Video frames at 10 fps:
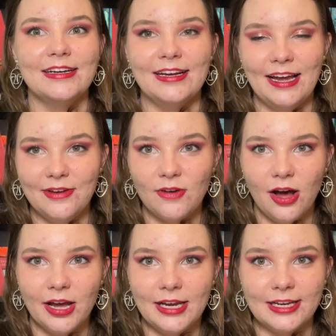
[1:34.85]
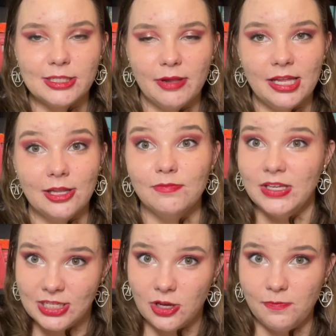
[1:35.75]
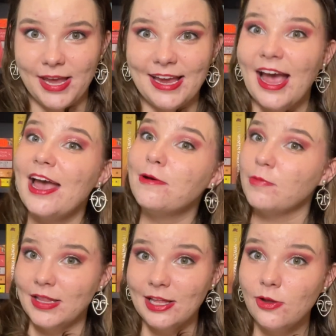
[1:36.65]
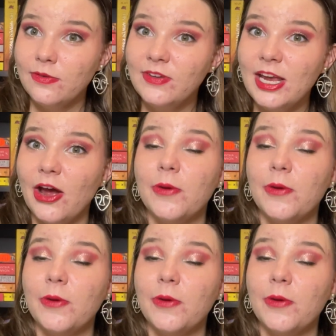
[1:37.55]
if I explain them this could be a really long video.